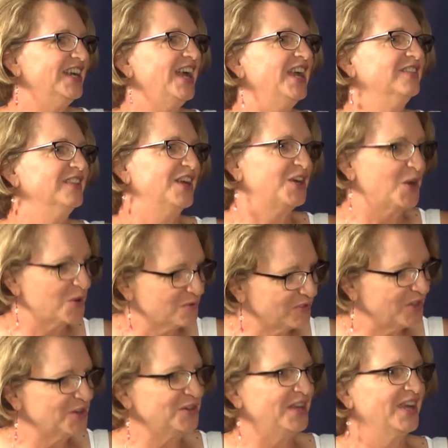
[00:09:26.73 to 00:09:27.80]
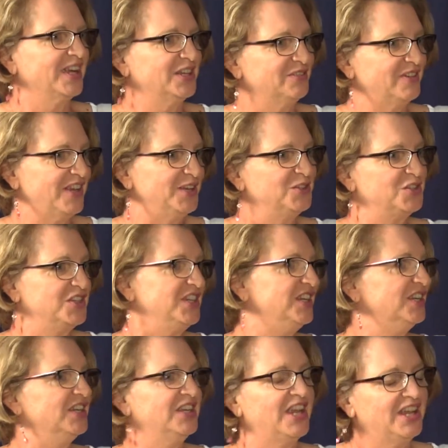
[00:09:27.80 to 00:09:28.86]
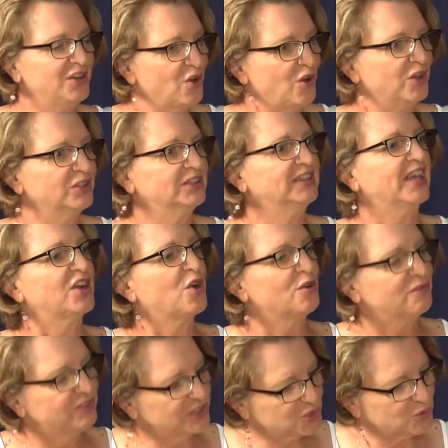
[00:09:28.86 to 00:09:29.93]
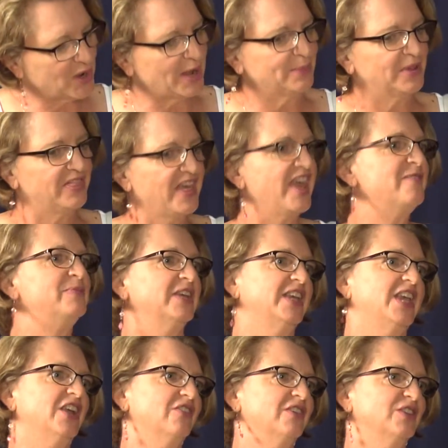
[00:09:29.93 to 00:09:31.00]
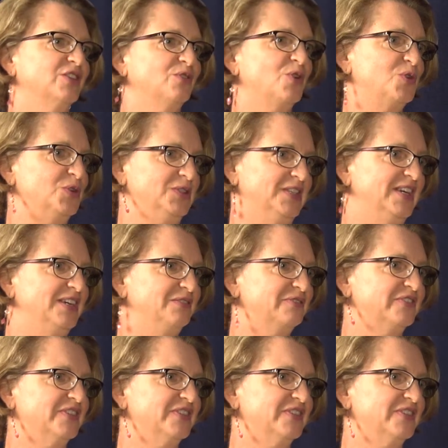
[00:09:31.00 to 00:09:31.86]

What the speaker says: and let go of their negative energy and let go of the trauma they've been carrying their whole life.